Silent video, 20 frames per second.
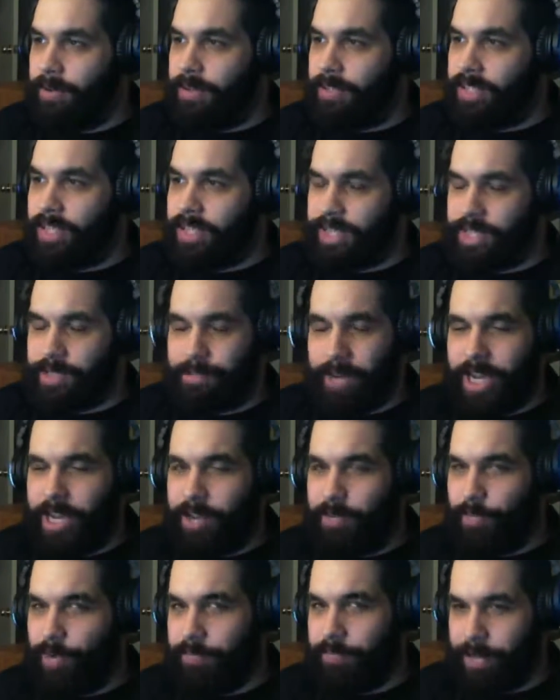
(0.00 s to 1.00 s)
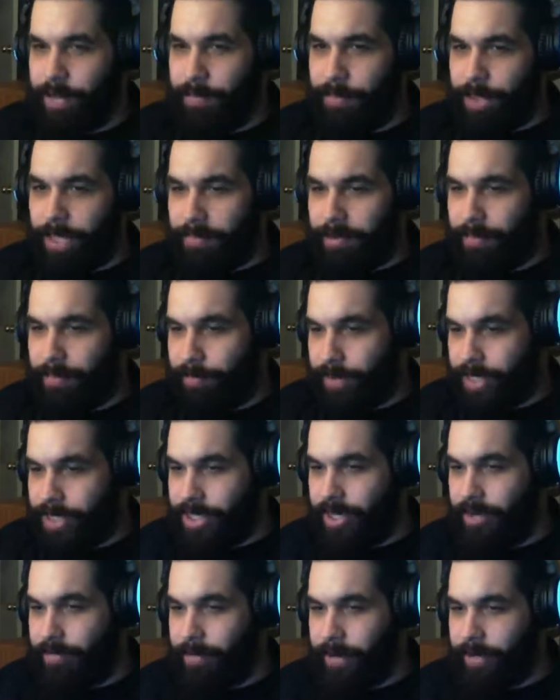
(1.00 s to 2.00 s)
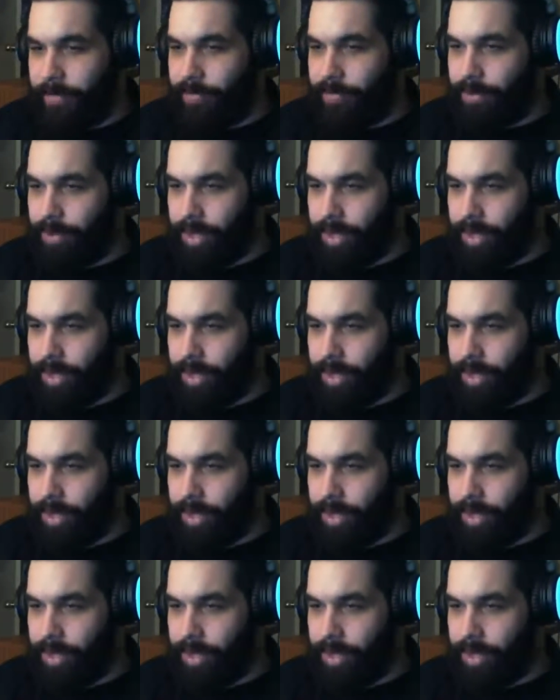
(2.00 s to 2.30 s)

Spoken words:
despite what people have been bitching about for